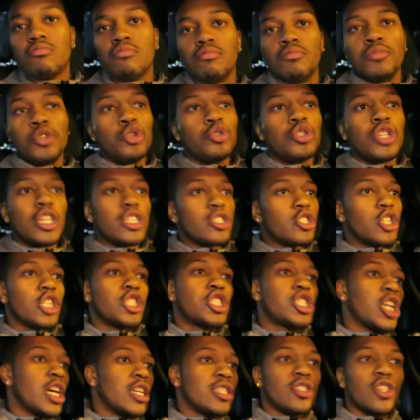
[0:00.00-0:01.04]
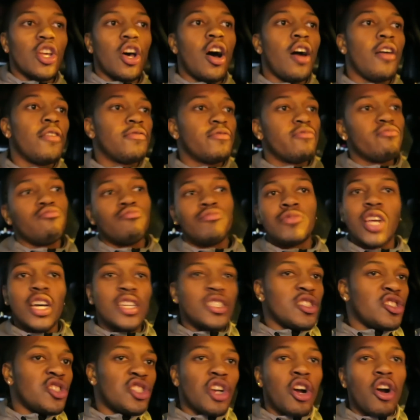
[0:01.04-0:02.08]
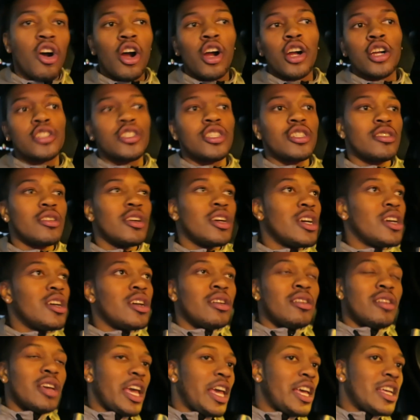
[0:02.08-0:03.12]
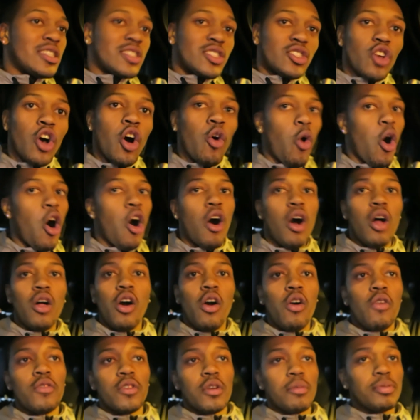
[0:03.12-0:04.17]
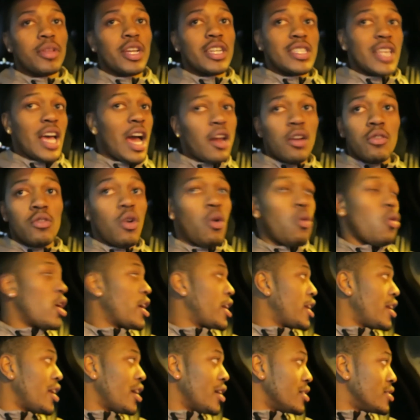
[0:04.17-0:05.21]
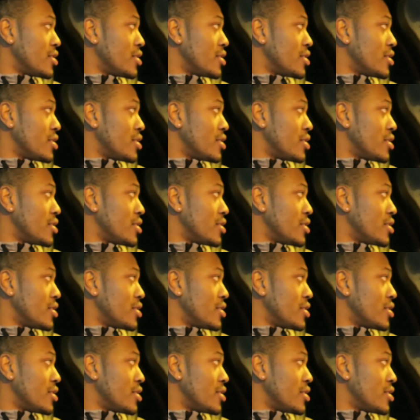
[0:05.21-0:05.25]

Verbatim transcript: music just shuts off, doesn't charge. It's all over the place. I don't know what it